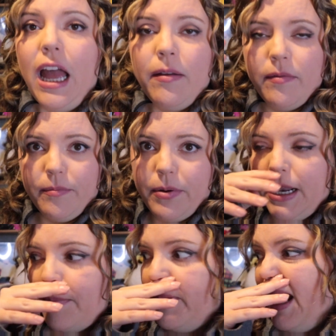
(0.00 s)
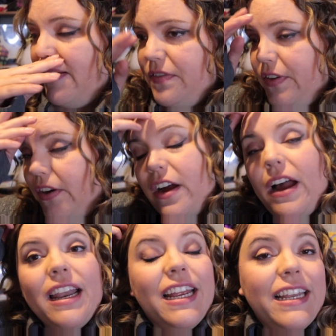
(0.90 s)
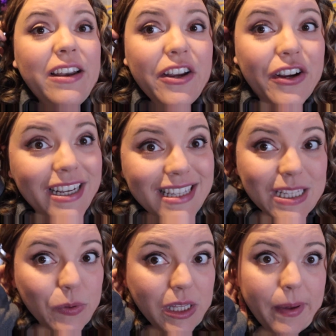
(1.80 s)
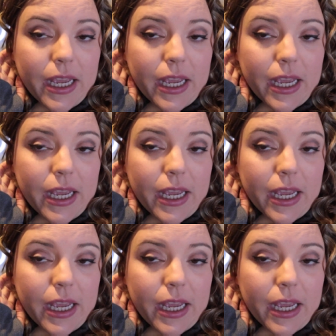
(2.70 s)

and put up, but I have to figure out how to get down here because it's really